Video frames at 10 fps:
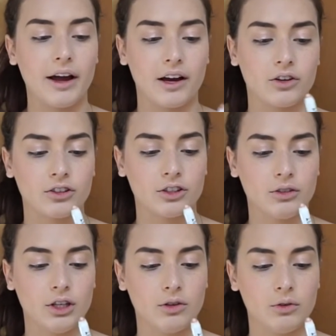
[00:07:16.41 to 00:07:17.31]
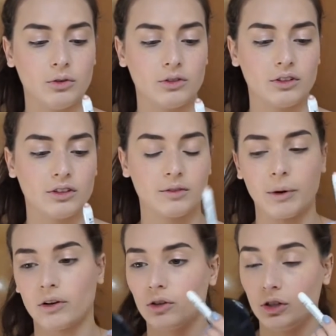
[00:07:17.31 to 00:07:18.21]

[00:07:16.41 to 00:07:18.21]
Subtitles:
I also use Sparkle